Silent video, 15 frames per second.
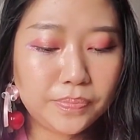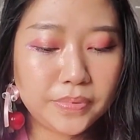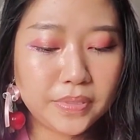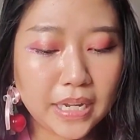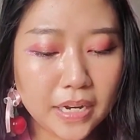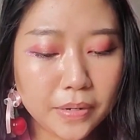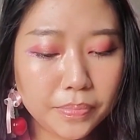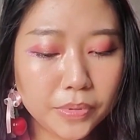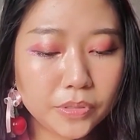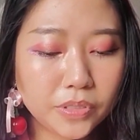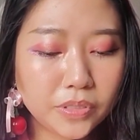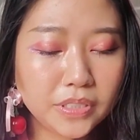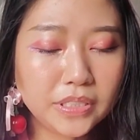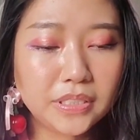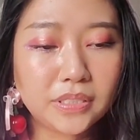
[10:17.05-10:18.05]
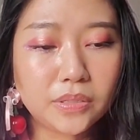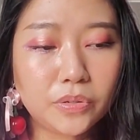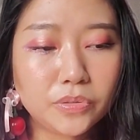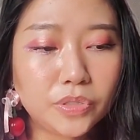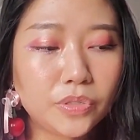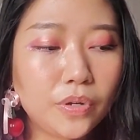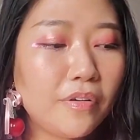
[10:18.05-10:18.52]
Sailor Pluto is
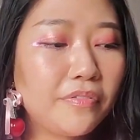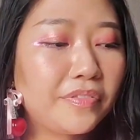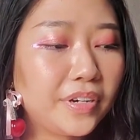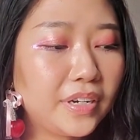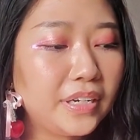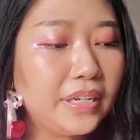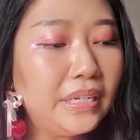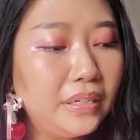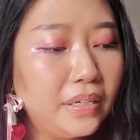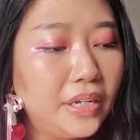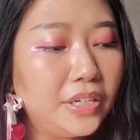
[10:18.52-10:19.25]
also a really